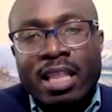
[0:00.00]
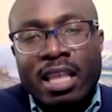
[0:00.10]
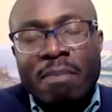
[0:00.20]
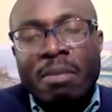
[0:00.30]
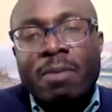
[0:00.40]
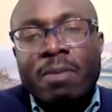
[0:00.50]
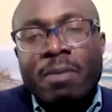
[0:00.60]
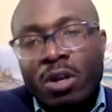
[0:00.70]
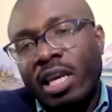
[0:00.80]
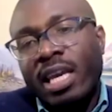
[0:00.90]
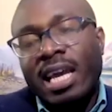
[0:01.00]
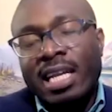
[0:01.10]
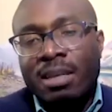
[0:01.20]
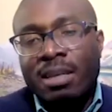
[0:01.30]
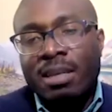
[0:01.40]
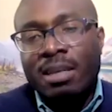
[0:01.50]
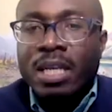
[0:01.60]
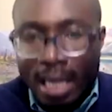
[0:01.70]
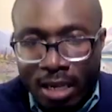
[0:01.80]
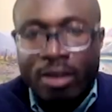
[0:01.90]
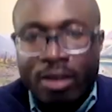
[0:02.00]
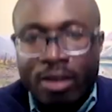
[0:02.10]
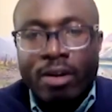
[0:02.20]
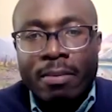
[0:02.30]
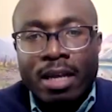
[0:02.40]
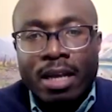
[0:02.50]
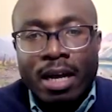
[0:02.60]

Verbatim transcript: then maybe you're looking at about a kilogram.